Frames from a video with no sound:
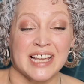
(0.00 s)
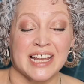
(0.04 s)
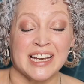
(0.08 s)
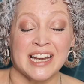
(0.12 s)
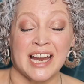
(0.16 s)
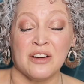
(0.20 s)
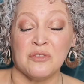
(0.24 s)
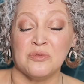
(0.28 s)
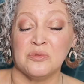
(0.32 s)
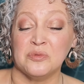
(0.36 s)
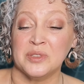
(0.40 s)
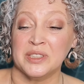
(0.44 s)
And I
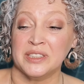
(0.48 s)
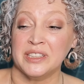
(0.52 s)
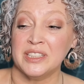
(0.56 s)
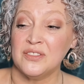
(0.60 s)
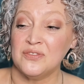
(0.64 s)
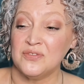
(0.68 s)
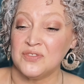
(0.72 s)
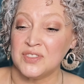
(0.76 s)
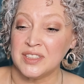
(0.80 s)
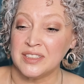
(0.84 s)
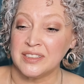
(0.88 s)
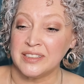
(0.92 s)
really
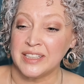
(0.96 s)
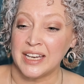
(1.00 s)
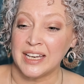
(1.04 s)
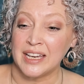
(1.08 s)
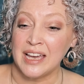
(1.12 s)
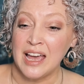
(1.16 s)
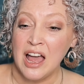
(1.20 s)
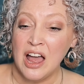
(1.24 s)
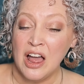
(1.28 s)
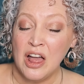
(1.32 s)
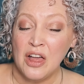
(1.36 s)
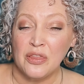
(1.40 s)
feel like
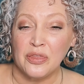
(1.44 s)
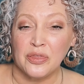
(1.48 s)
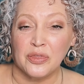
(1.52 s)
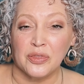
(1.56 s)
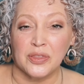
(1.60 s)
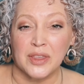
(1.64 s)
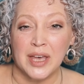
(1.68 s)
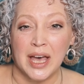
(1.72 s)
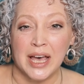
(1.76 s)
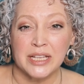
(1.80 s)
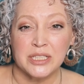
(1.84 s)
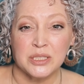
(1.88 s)

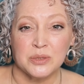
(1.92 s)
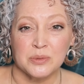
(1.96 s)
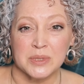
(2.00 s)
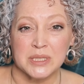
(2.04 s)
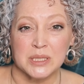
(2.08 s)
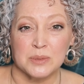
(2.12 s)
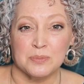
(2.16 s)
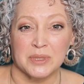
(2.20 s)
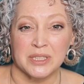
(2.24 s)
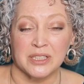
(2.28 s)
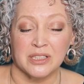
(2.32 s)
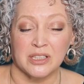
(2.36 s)
that's what's
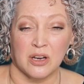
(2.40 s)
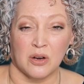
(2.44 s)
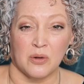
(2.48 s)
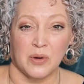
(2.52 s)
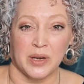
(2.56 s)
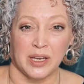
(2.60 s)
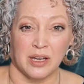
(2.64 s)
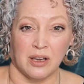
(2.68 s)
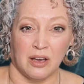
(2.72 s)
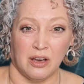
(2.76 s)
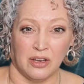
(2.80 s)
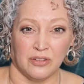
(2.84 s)
been
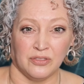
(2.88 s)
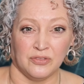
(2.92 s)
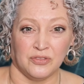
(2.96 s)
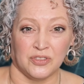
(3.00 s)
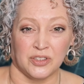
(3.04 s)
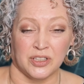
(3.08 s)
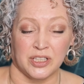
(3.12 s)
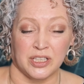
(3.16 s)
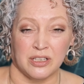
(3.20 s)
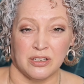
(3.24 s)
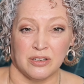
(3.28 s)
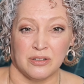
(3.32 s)
going on for
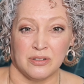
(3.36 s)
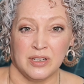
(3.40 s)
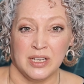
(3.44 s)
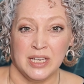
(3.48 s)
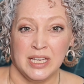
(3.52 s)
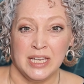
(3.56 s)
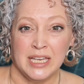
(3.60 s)
you,